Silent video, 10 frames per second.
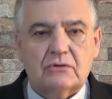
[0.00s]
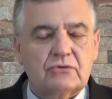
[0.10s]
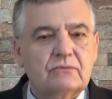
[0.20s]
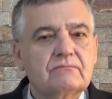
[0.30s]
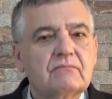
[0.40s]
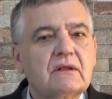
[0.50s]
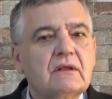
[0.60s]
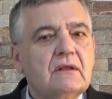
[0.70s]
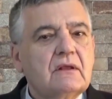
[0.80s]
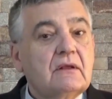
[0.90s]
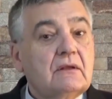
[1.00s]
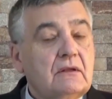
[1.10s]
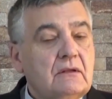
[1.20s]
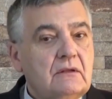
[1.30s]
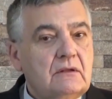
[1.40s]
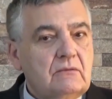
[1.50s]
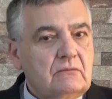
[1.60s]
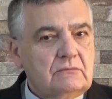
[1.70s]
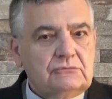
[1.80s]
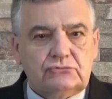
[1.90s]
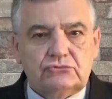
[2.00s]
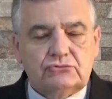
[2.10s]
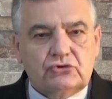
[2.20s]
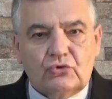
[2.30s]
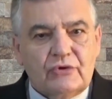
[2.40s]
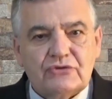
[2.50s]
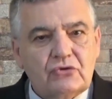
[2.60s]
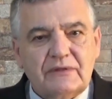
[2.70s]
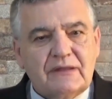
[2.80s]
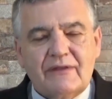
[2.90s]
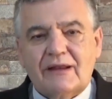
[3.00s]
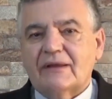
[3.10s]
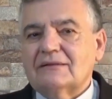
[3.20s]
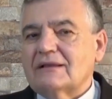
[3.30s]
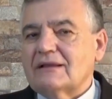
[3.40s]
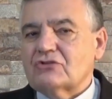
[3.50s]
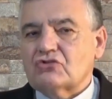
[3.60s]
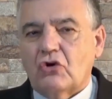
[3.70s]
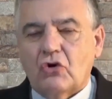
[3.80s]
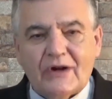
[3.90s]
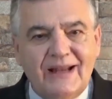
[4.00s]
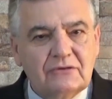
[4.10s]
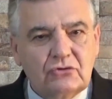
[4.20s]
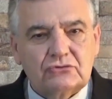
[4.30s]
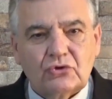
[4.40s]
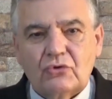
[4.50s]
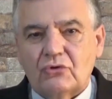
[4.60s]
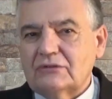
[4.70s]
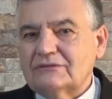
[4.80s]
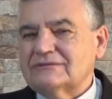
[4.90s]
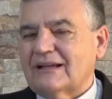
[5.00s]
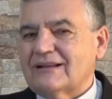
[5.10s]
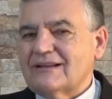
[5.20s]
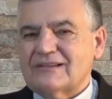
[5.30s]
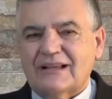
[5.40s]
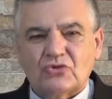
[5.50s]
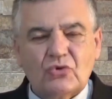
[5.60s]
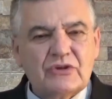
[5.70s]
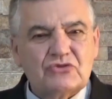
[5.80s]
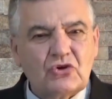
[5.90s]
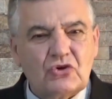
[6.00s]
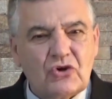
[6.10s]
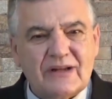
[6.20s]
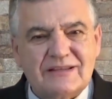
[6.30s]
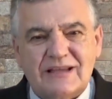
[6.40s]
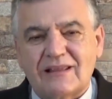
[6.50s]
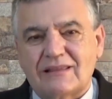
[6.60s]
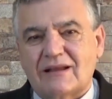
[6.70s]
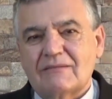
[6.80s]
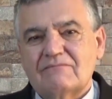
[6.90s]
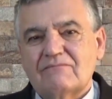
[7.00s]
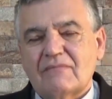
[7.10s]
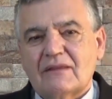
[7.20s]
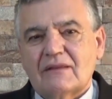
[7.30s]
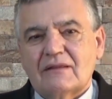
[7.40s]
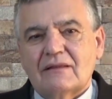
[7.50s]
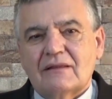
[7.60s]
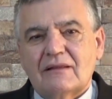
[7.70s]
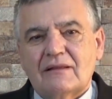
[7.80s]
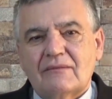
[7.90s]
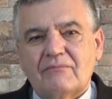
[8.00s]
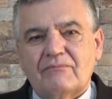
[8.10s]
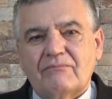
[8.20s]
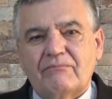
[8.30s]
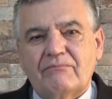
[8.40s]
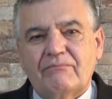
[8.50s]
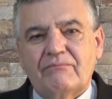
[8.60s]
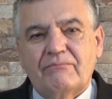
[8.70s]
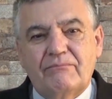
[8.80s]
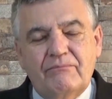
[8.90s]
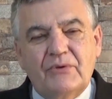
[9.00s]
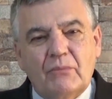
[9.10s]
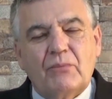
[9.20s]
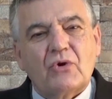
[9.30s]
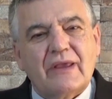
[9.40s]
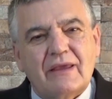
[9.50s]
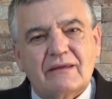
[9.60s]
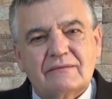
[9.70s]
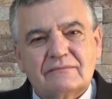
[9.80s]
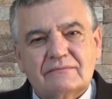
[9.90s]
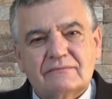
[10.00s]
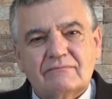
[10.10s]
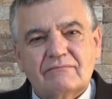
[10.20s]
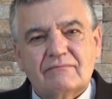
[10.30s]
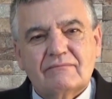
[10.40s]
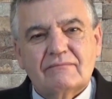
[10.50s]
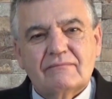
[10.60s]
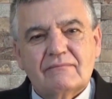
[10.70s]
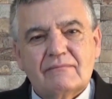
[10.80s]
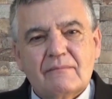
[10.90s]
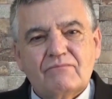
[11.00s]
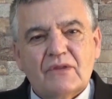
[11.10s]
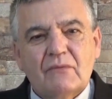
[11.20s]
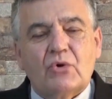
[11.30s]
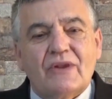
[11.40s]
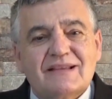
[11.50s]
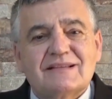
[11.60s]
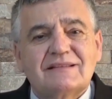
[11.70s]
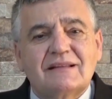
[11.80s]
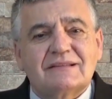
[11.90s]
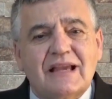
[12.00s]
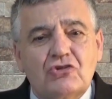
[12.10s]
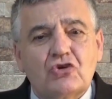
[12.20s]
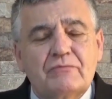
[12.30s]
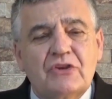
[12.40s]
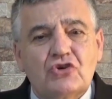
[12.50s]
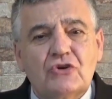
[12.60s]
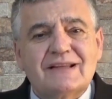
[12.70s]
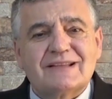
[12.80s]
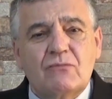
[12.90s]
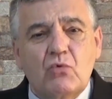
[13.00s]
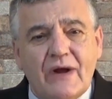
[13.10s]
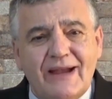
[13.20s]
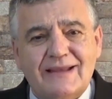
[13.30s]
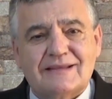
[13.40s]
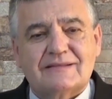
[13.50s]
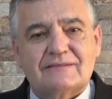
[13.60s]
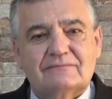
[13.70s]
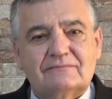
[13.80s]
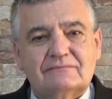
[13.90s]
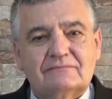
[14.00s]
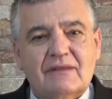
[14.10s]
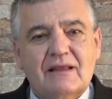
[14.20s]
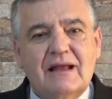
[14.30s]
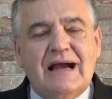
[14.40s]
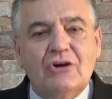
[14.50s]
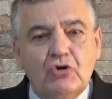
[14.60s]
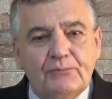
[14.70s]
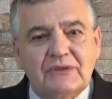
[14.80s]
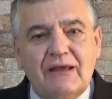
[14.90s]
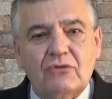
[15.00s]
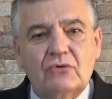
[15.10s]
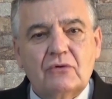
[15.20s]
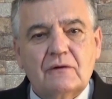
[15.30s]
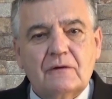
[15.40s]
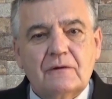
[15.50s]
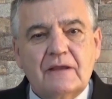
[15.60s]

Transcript: All this is true, horrendous. All this, everything, the church rejects it. But why? Why 72 million women have chosen in the year 2022 to kill their children?